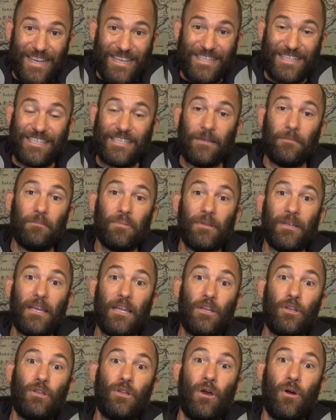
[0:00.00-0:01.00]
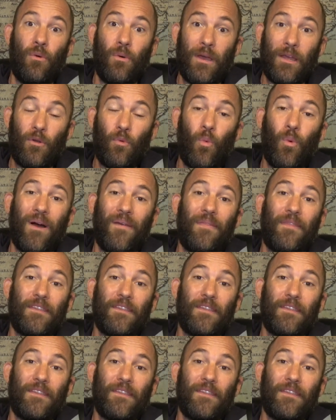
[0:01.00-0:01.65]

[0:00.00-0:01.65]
is simply knowing what